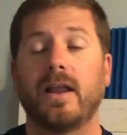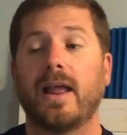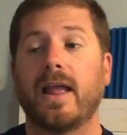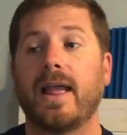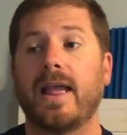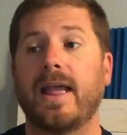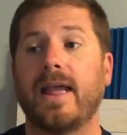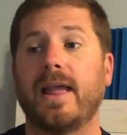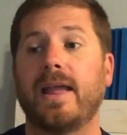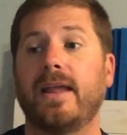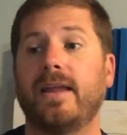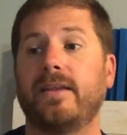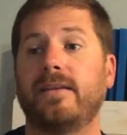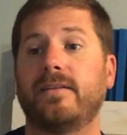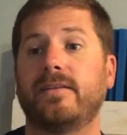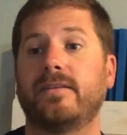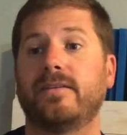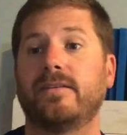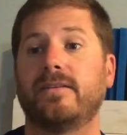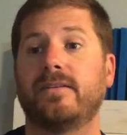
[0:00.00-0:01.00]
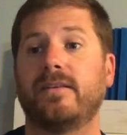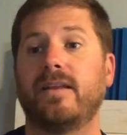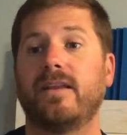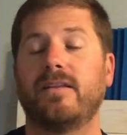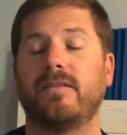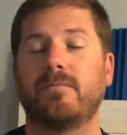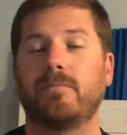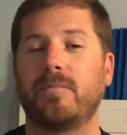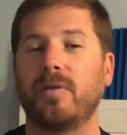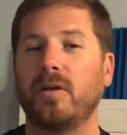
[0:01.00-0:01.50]
And
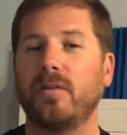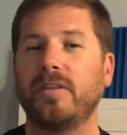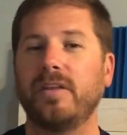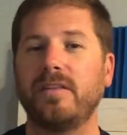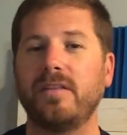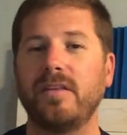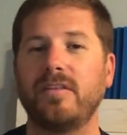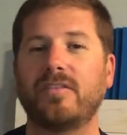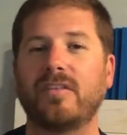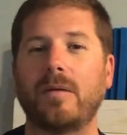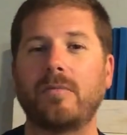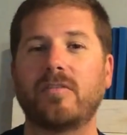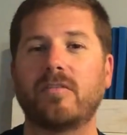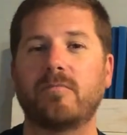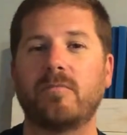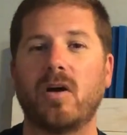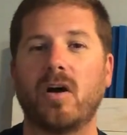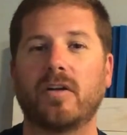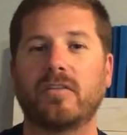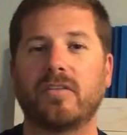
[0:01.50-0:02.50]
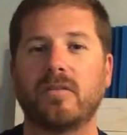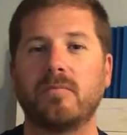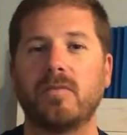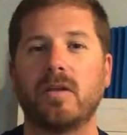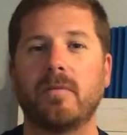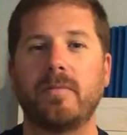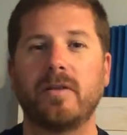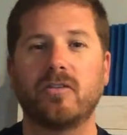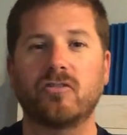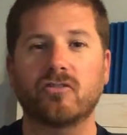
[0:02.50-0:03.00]
uh, building these types of boxes can be
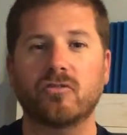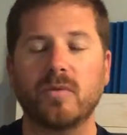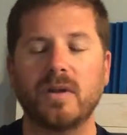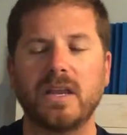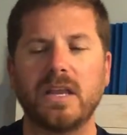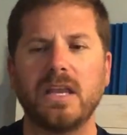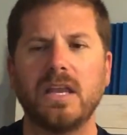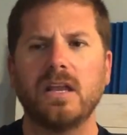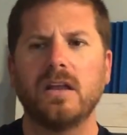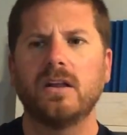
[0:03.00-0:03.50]
a bit tricky.